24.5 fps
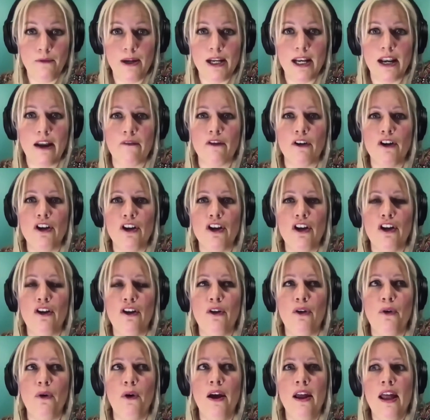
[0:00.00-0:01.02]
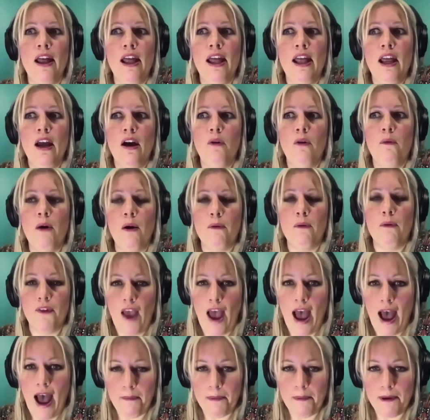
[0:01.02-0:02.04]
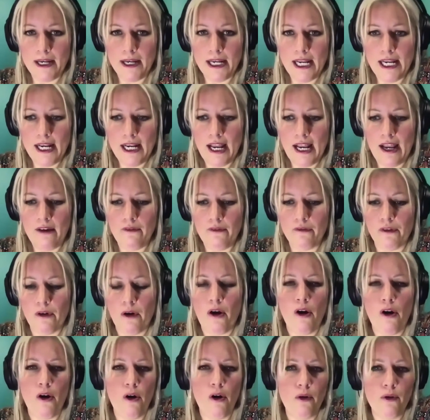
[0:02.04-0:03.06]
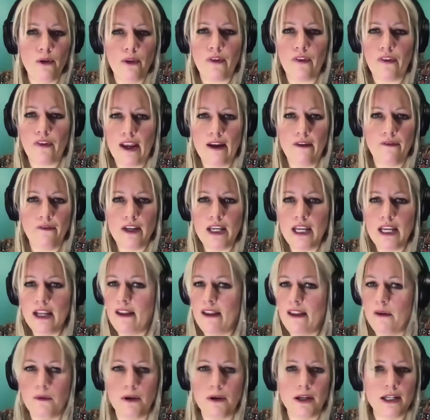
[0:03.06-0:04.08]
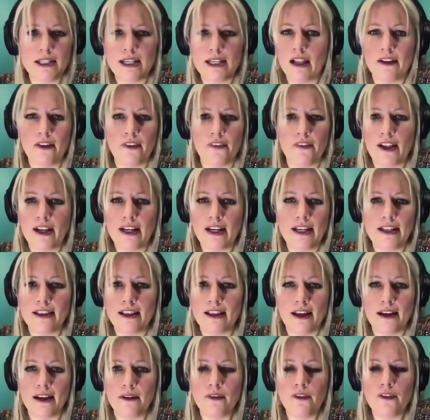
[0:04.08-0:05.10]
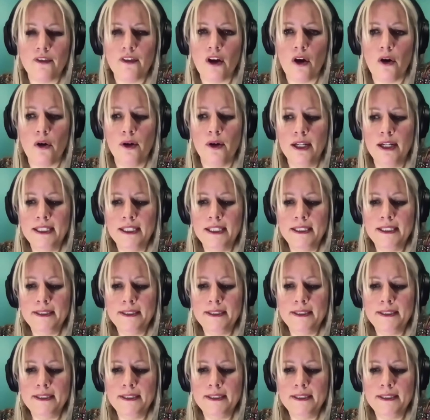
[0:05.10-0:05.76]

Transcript: We never knew what was happening, and for our own safety, they wouldn't tell us anything. So